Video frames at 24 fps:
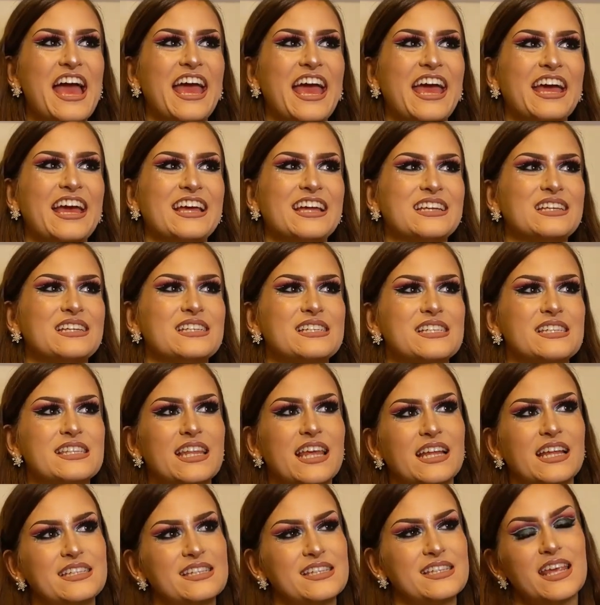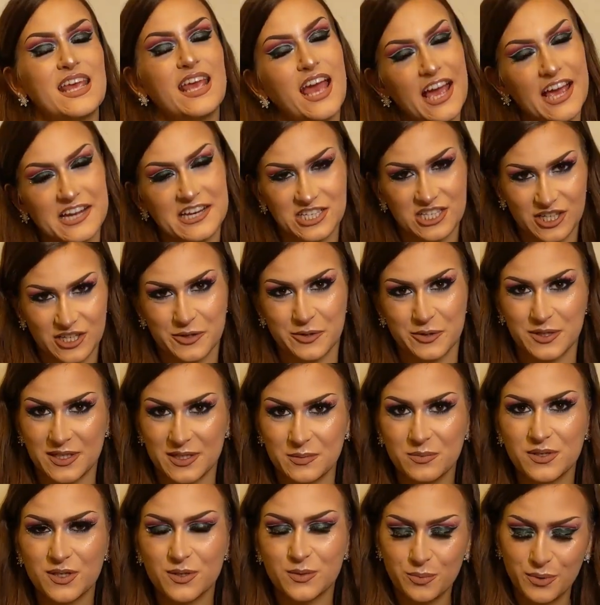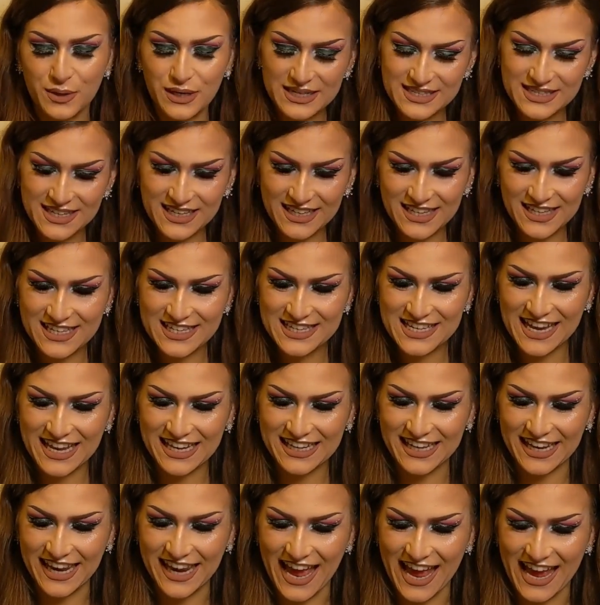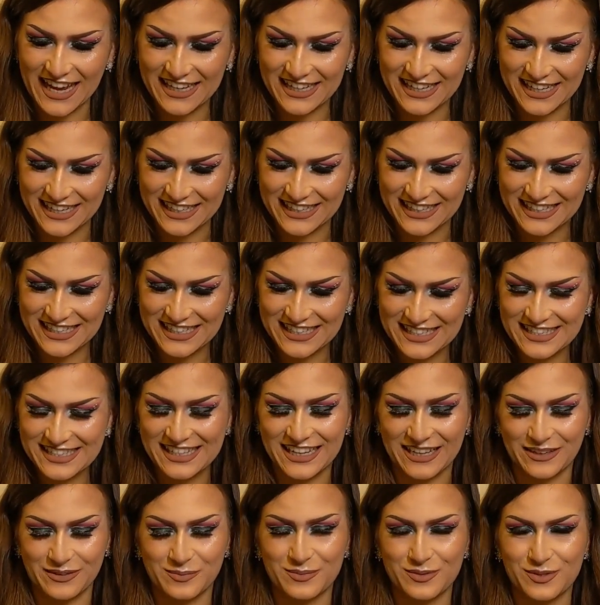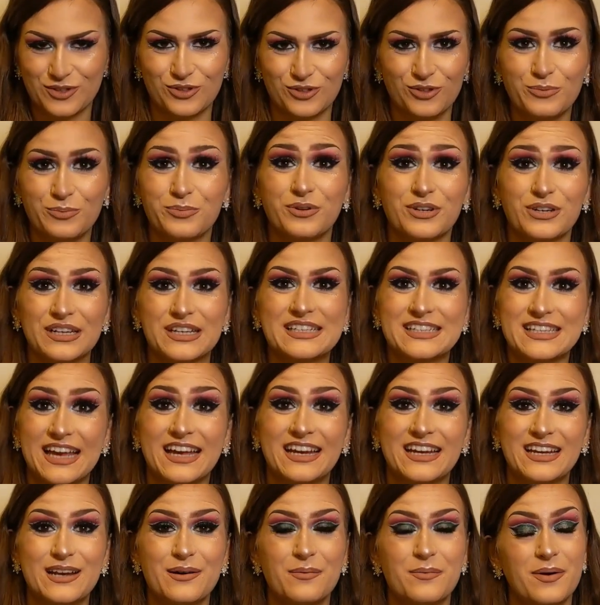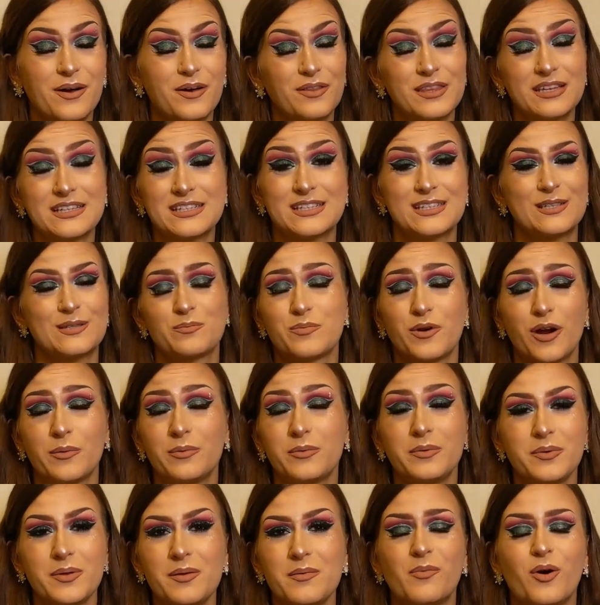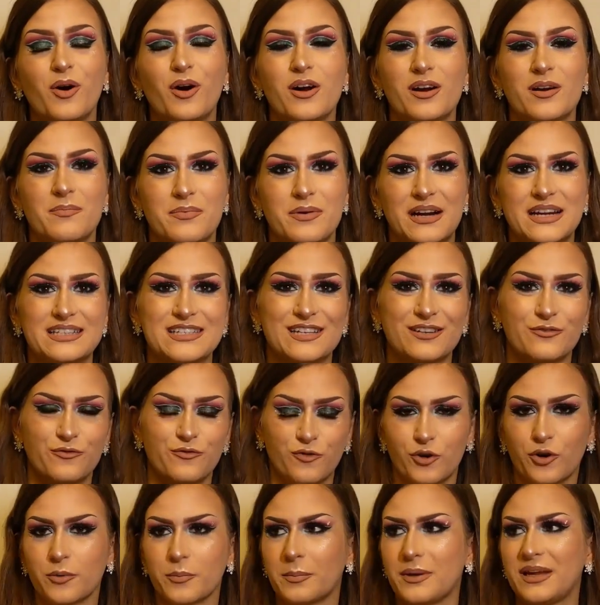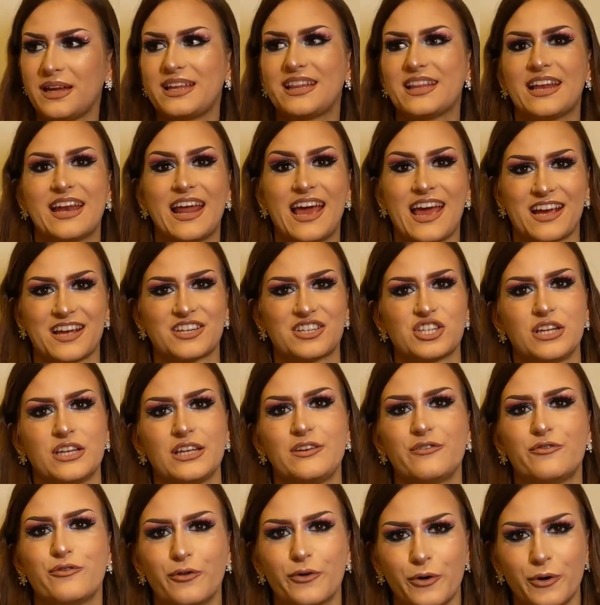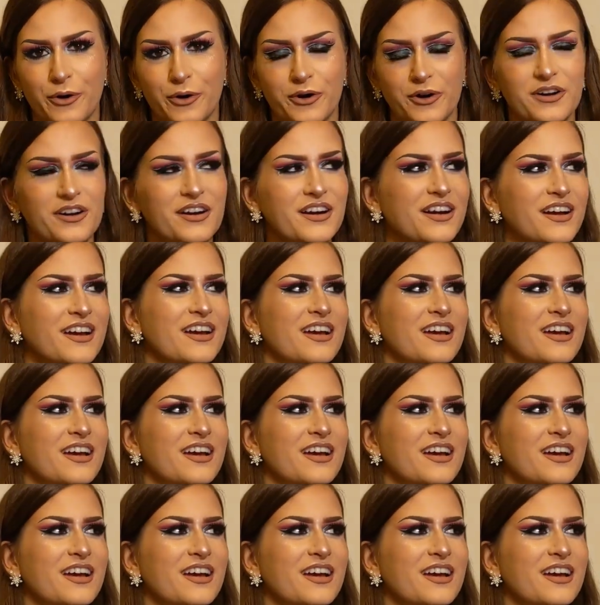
and that's the actual Christmas present, and that is, I'm super excited about this. It's probably more a present for me than actually for her.